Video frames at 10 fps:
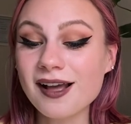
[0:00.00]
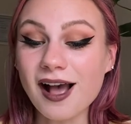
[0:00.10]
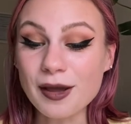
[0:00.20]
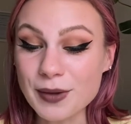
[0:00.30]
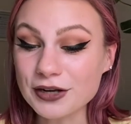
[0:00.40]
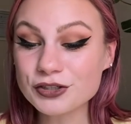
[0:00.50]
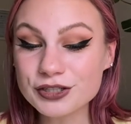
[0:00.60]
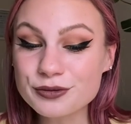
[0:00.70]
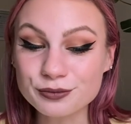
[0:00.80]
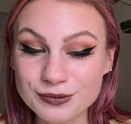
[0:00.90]
I'm
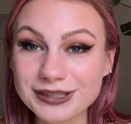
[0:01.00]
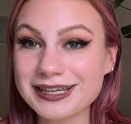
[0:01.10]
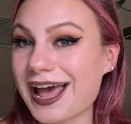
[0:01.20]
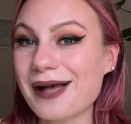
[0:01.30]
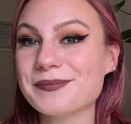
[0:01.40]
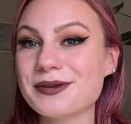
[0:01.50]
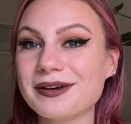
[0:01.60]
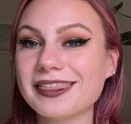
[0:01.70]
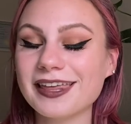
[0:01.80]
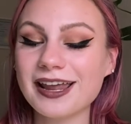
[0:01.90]
actually really happy
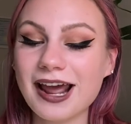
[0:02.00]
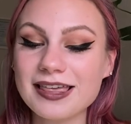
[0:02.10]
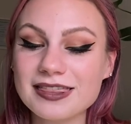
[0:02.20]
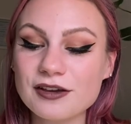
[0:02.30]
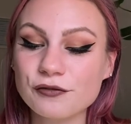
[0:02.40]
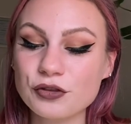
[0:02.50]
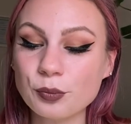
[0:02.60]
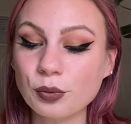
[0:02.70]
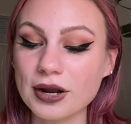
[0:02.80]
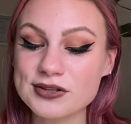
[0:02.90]
with it. I think for the
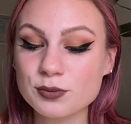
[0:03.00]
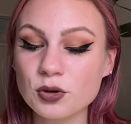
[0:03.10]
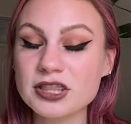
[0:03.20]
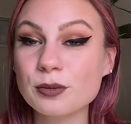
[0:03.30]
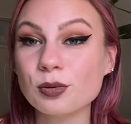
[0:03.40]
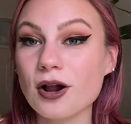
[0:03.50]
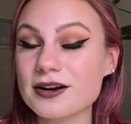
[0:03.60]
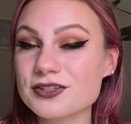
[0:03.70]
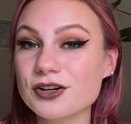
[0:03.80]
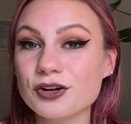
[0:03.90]
price point, the
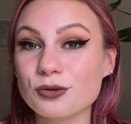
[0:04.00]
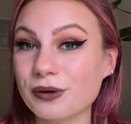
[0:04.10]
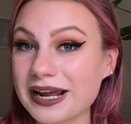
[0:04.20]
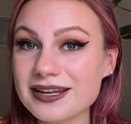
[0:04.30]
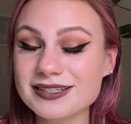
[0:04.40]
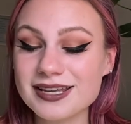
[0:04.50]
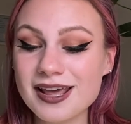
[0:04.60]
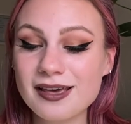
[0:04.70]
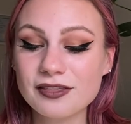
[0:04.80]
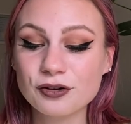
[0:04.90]
products are great.
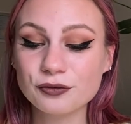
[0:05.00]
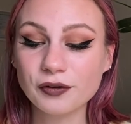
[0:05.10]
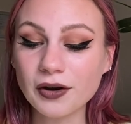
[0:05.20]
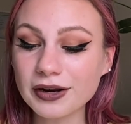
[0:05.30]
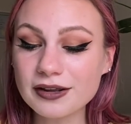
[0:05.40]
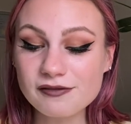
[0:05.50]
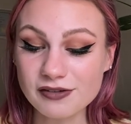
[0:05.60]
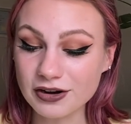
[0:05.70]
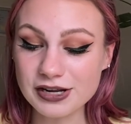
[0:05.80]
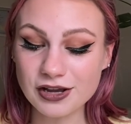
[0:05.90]
They're very,
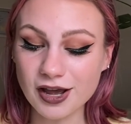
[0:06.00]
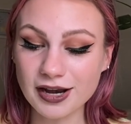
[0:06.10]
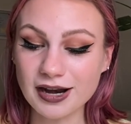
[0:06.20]
very good.